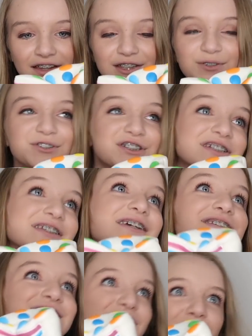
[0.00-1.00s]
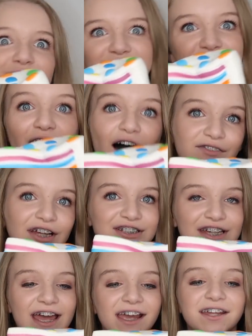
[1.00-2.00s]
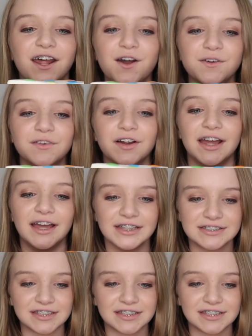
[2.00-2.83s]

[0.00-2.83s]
The squishy's like so soft, I just can't get over it.